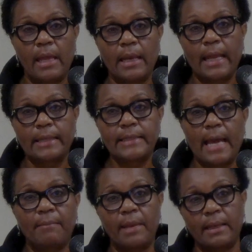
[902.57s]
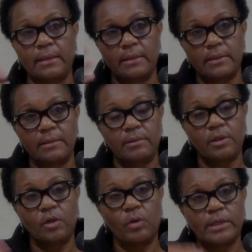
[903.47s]
a lot of time that,
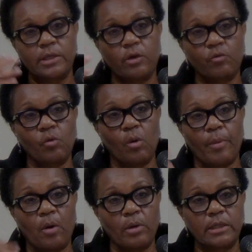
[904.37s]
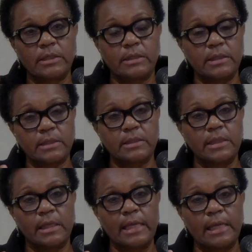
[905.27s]
you know, as they grow up, all this is
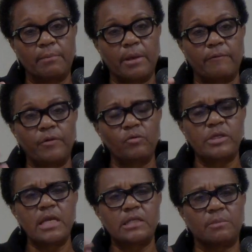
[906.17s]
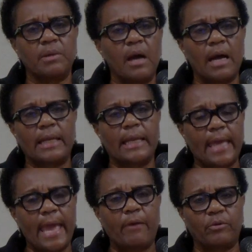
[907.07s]
still in them. But if you teach them godly
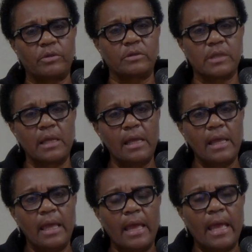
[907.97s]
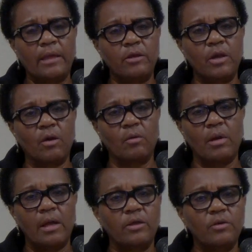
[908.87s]
character, and you
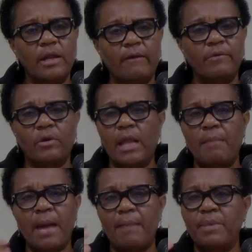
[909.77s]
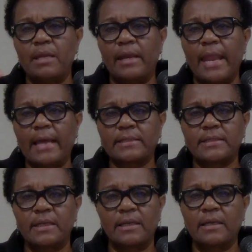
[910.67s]
know, you never know, they might be the next